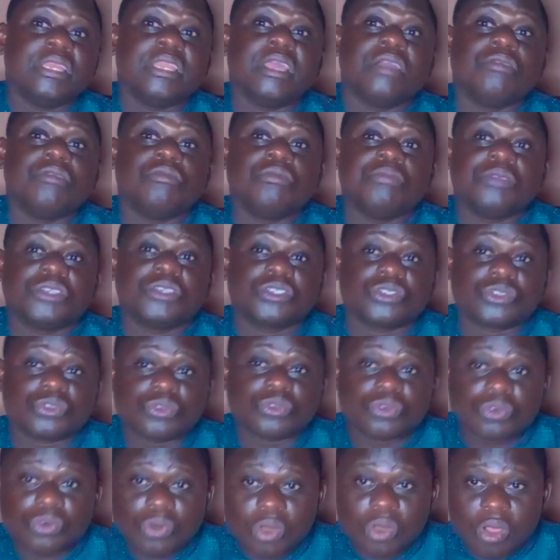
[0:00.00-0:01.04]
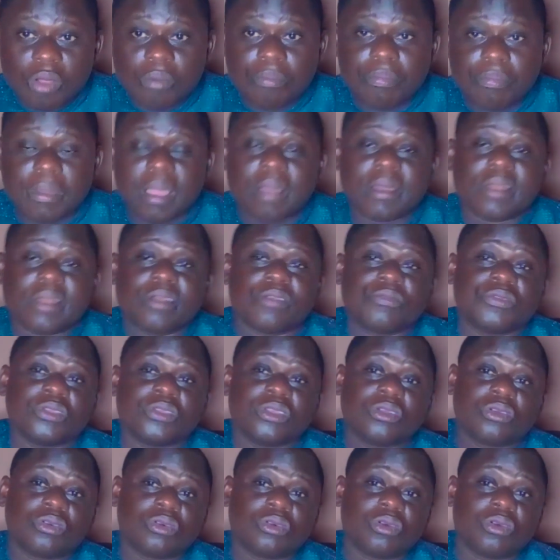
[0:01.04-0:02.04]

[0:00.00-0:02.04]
there will be strong power of